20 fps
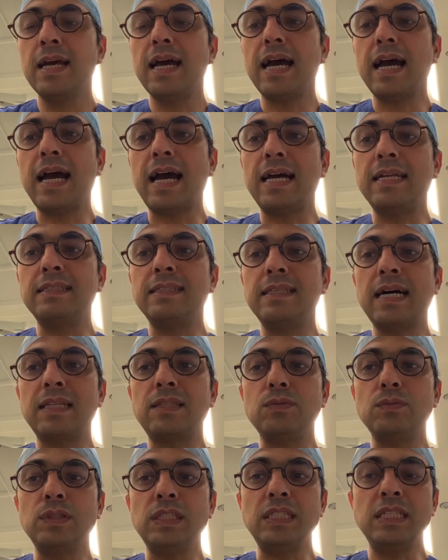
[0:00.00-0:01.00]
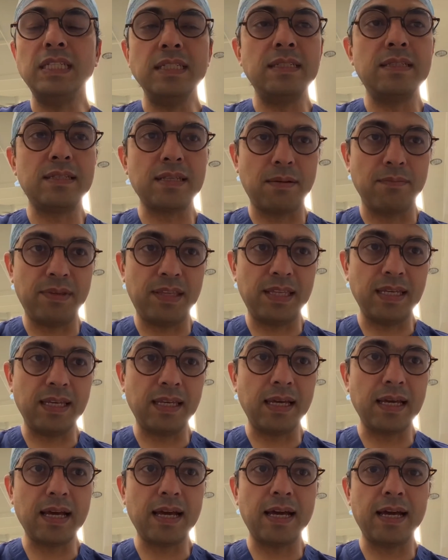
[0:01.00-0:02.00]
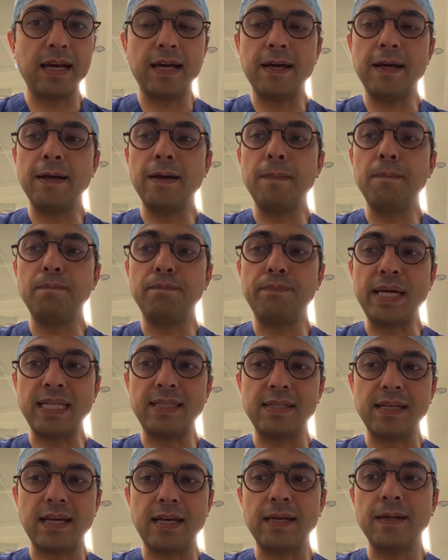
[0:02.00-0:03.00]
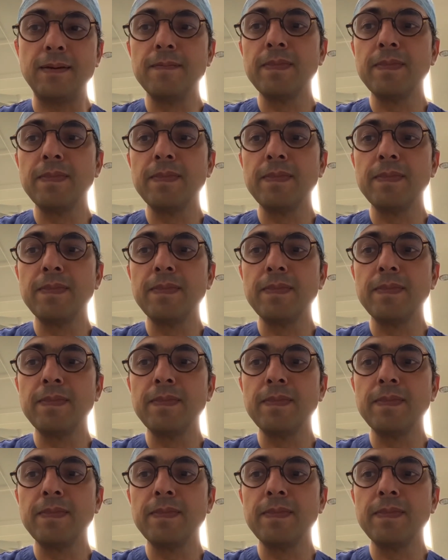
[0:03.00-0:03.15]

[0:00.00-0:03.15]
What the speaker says: and that we need something better.